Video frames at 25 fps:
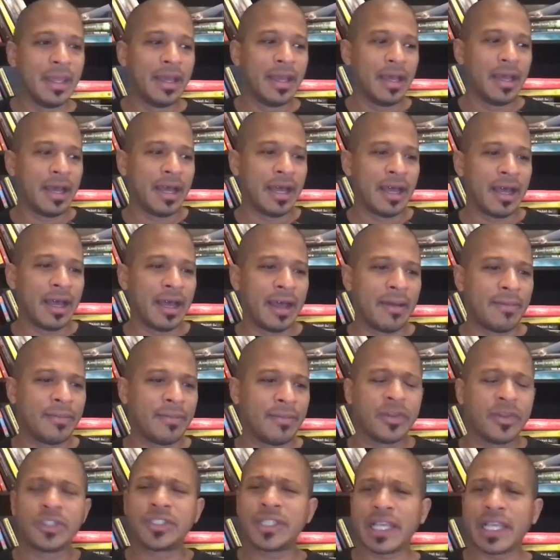
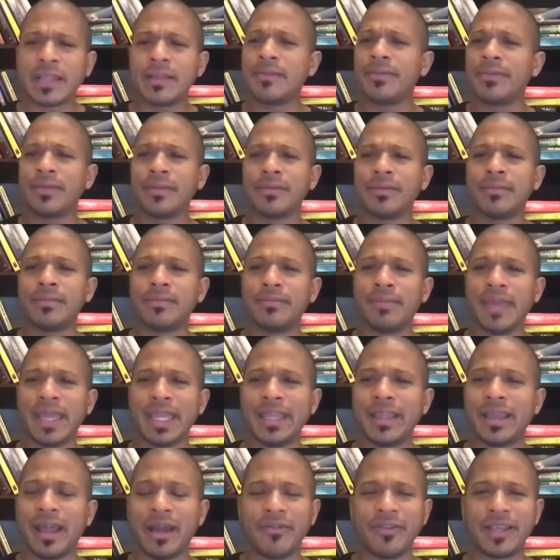who's just making
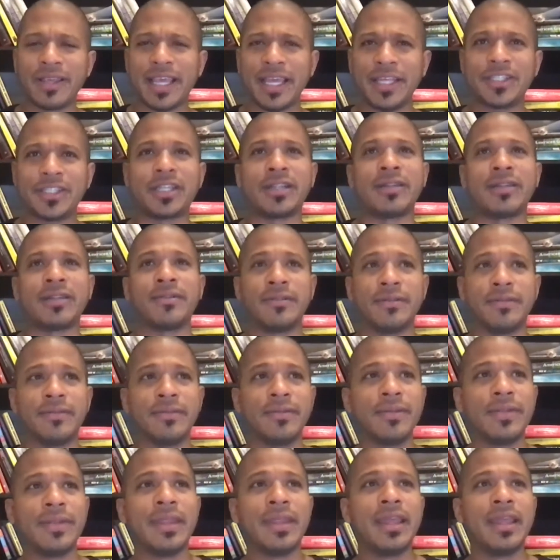conversation.
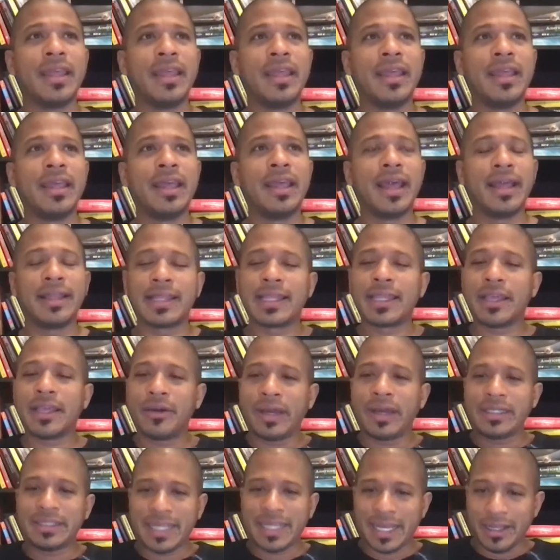And so I
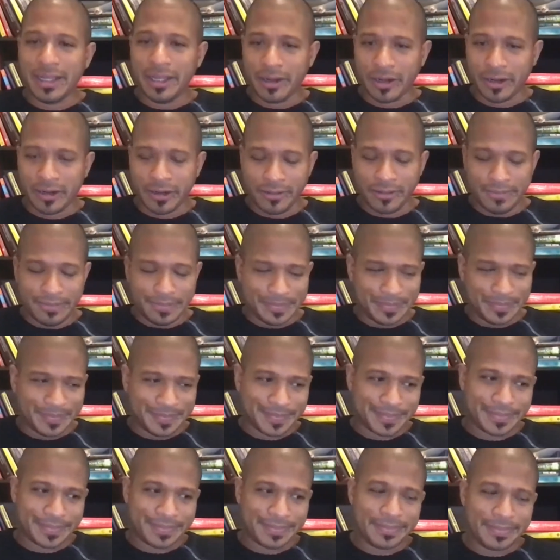tell her,
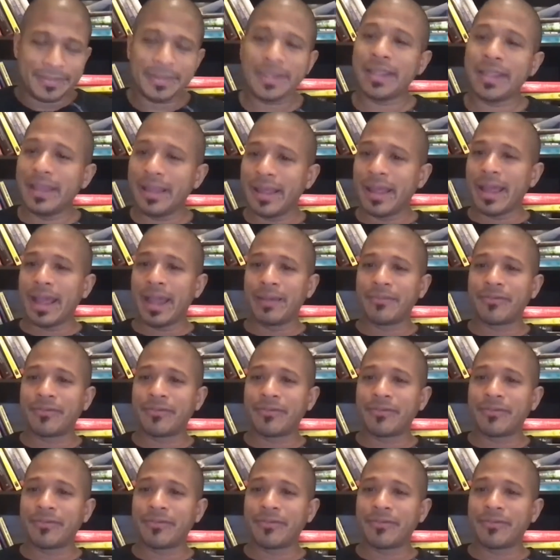I'm